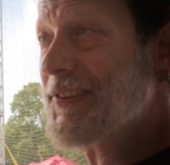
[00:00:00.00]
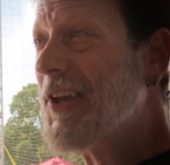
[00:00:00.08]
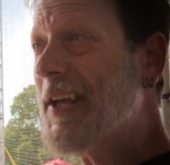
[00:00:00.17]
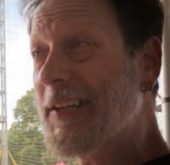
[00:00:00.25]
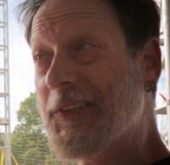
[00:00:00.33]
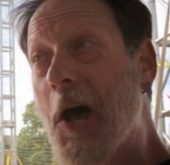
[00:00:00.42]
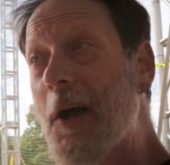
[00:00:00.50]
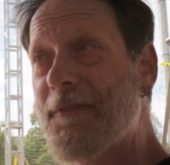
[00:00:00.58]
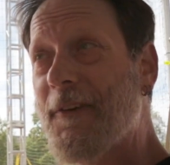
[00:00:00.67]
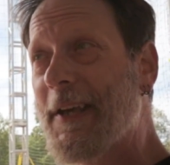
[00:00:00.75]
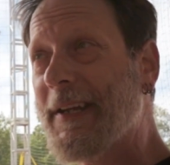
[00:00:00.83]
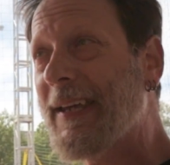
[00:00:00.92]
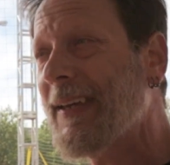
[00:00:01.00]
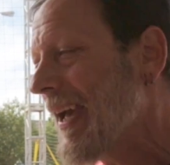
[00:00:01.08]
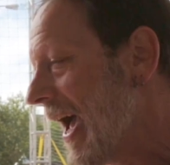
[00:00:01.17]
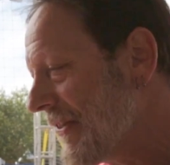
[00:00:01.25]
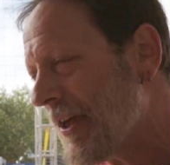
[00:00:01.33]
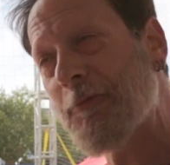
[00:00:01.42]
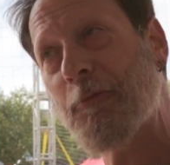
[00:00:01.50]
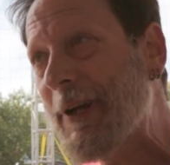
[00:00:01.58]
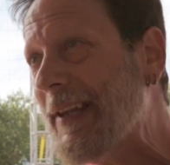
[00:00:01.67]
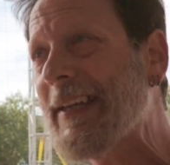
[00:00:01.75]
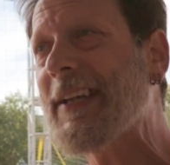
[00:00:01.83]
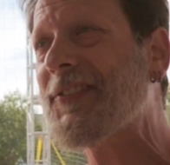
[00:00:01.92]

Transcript: exciting dogfighting and then really